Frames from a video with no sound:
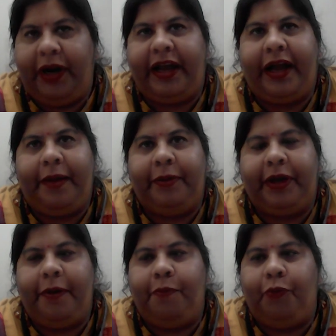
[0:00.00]
Like I
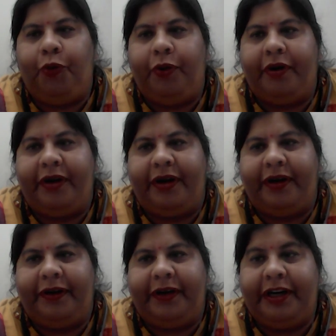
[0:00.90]
became more
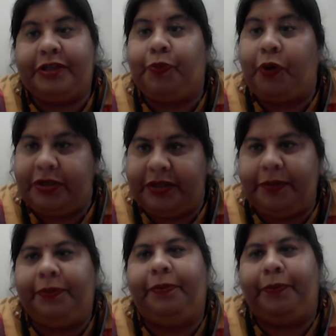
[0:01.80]
responsible